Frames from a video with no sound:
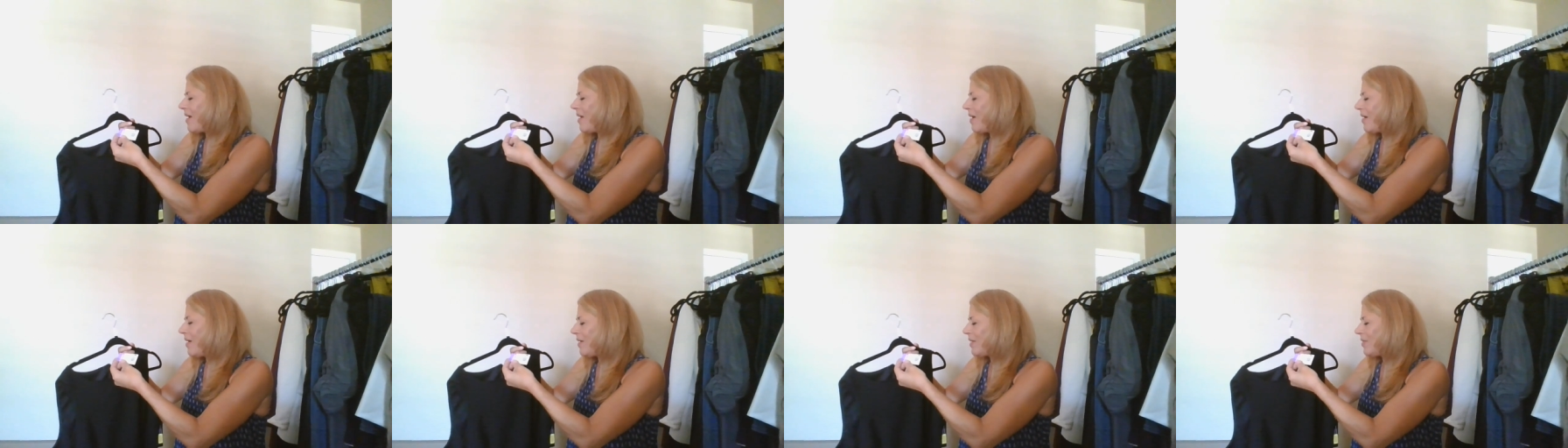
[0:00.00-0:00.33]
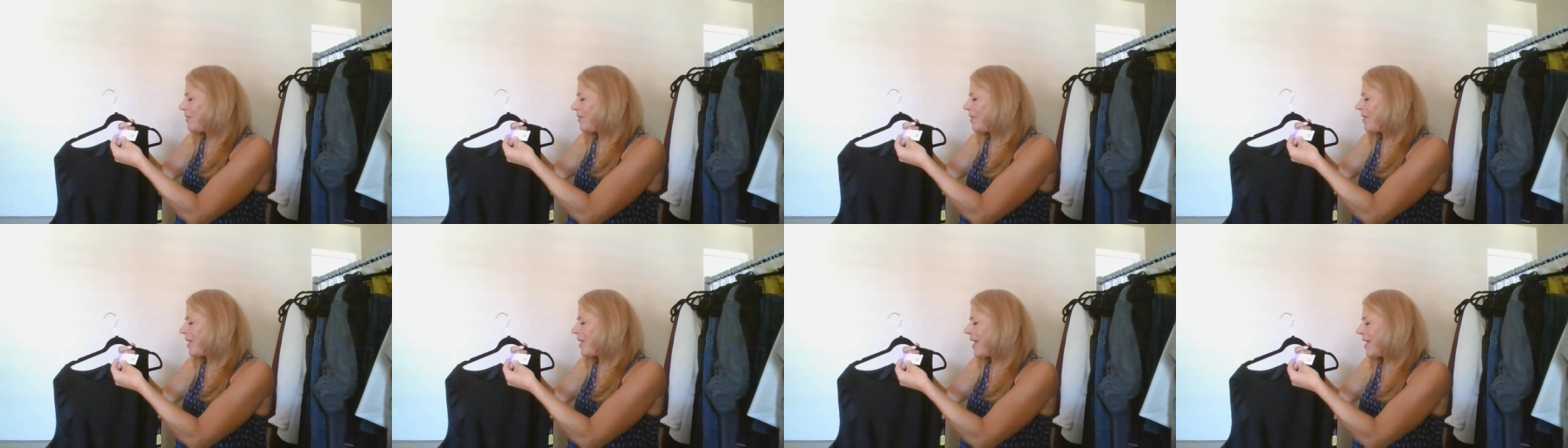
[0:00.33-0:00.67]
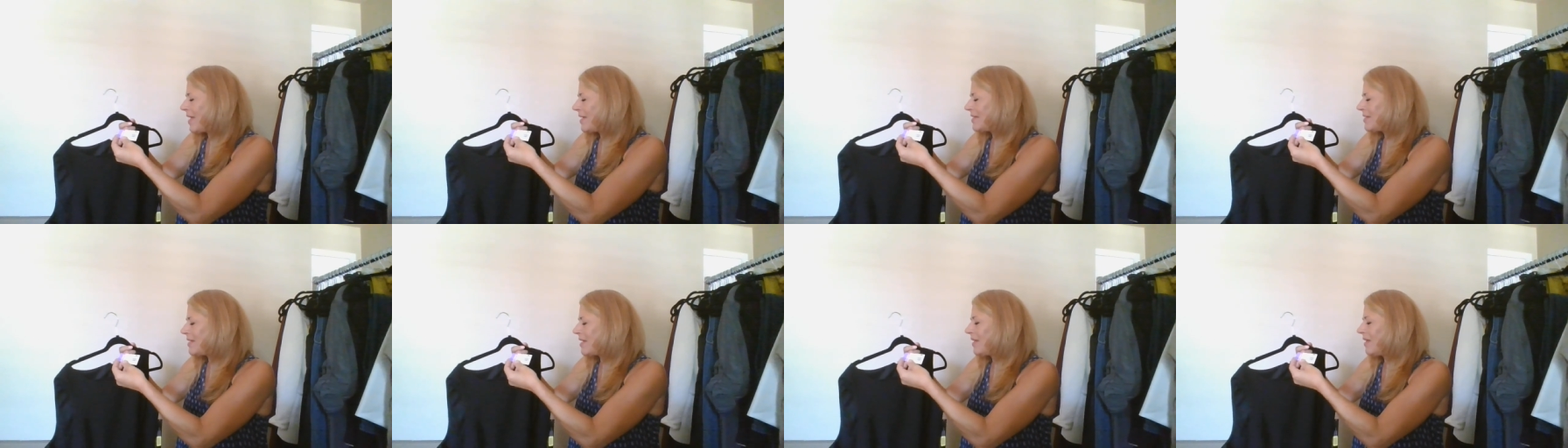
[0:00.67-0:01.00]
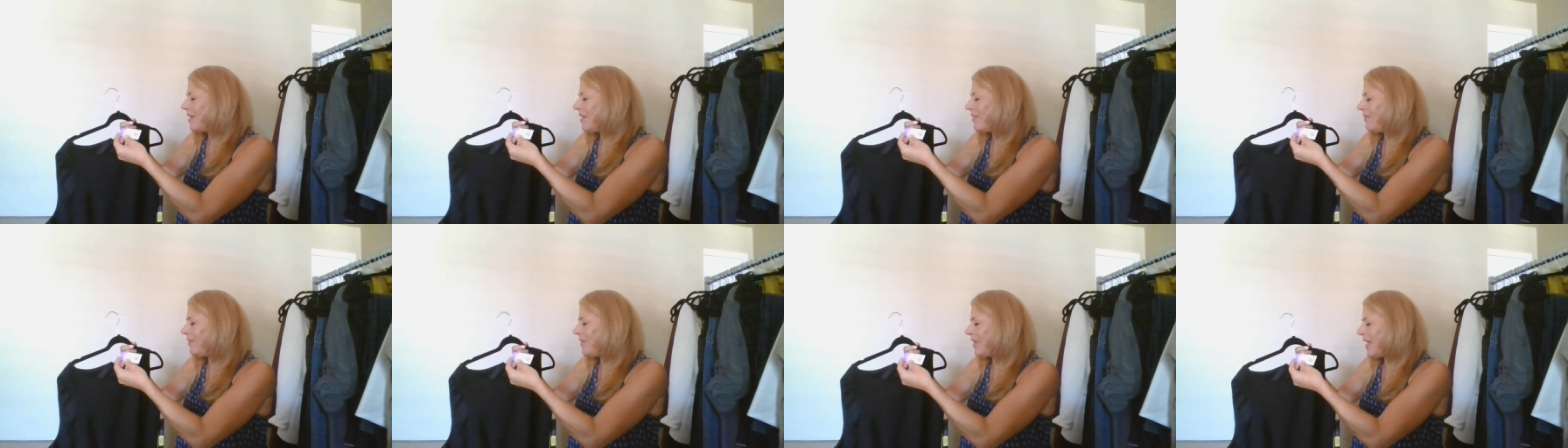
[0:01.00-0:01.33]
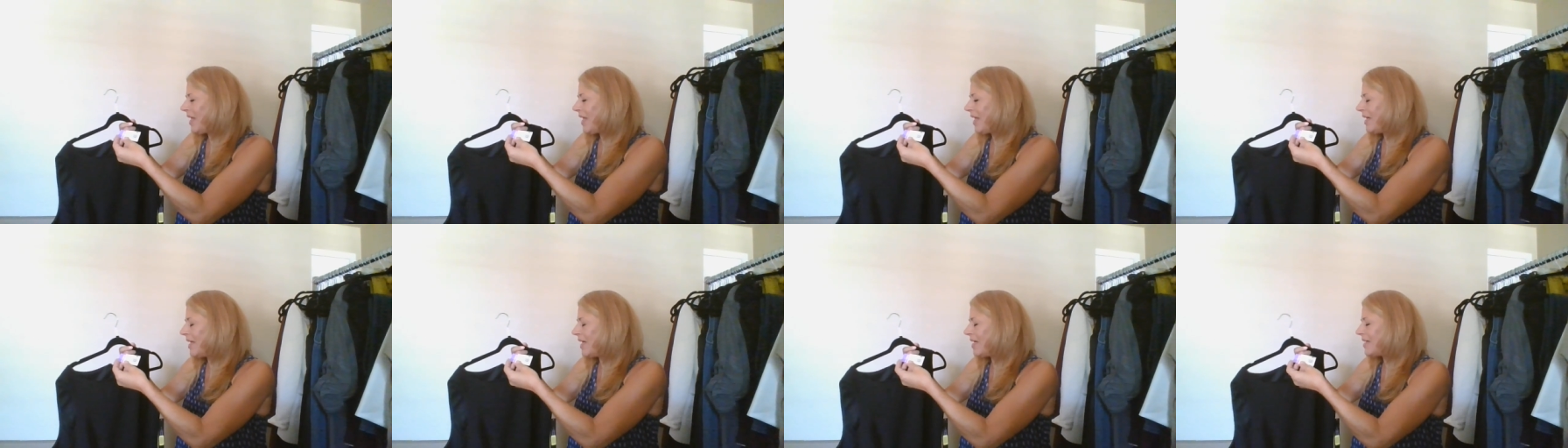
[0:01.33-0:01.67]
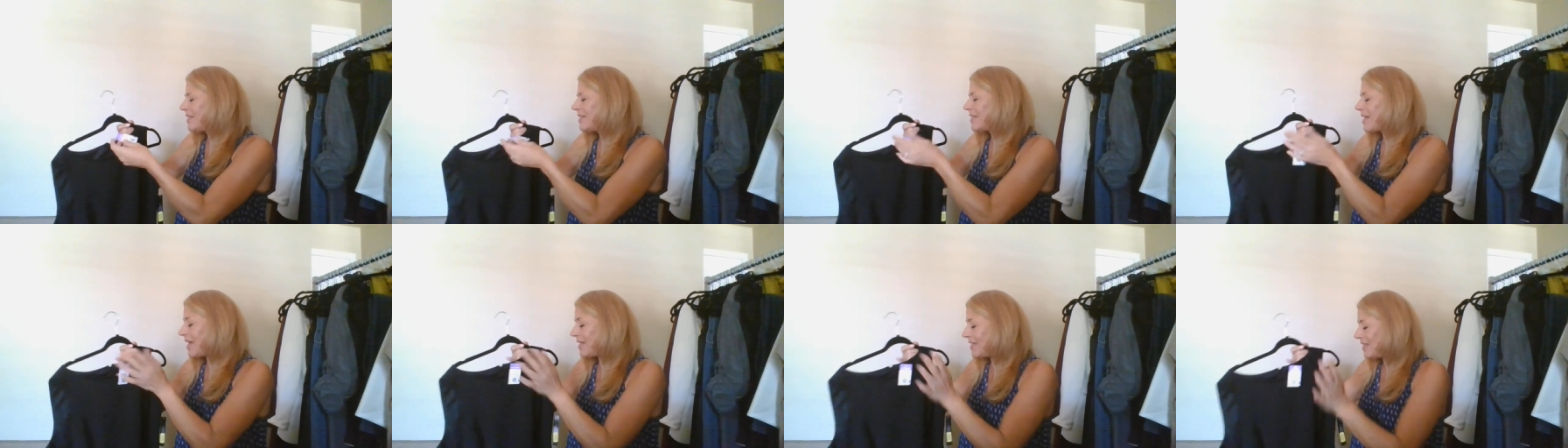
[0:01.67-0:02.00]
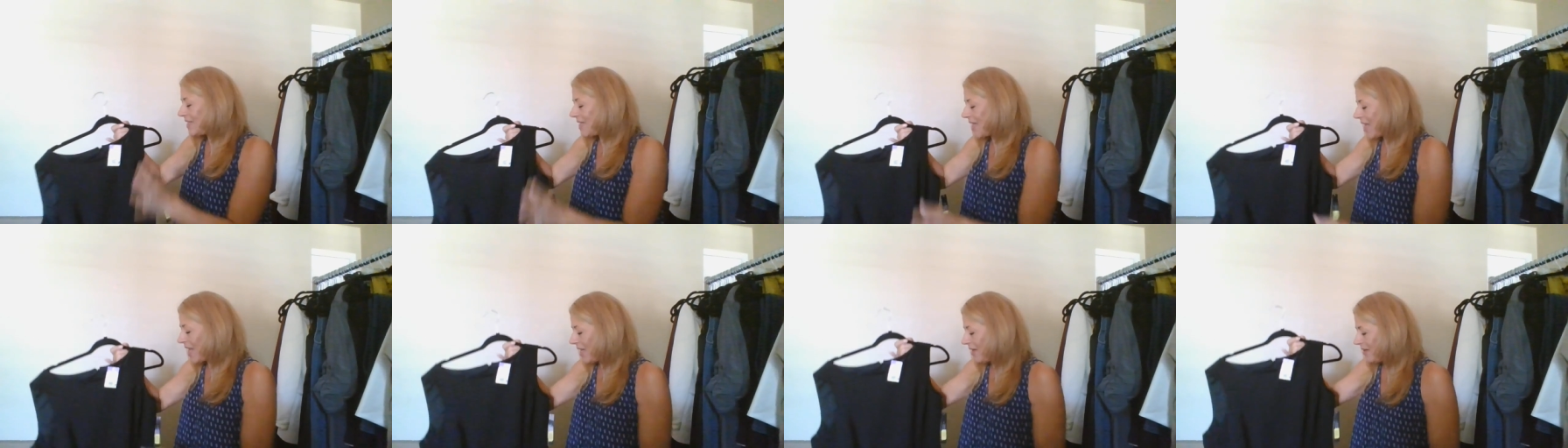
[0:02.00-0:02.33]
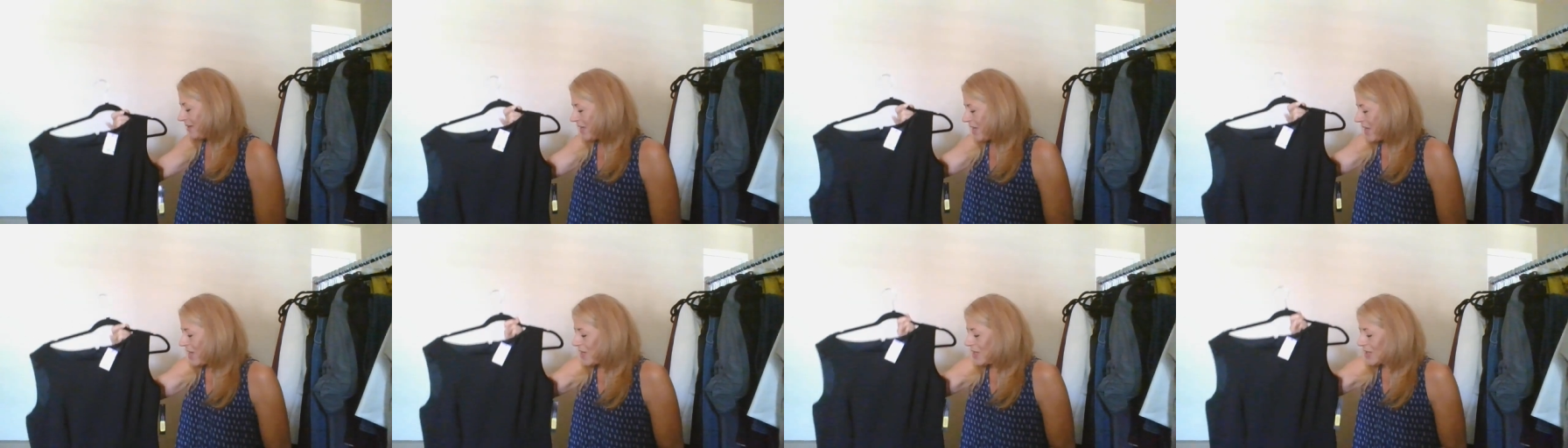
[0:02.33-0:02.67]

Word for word: Arthur S. Levine, size ten.